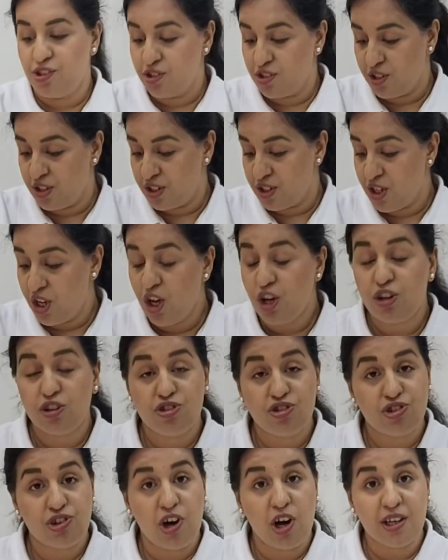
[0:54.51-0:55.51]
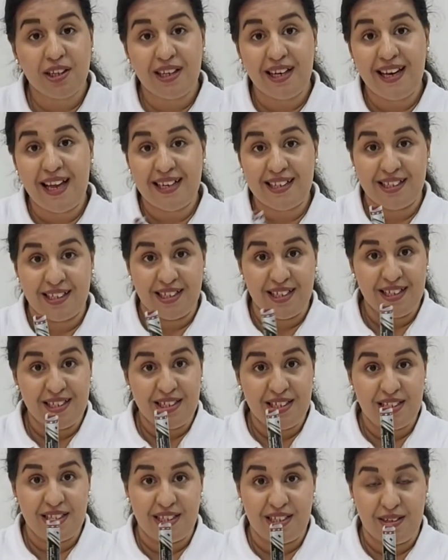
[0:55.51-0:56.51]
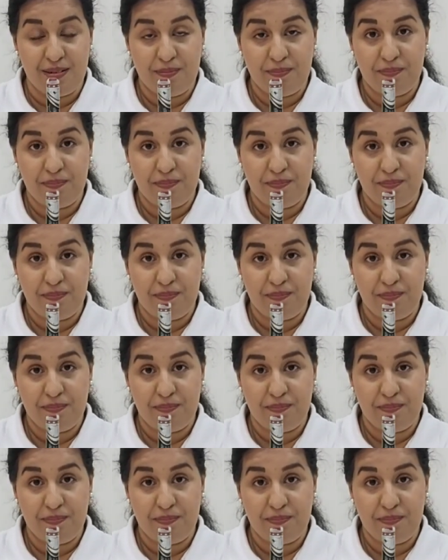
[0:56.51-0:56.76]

you could draw the letters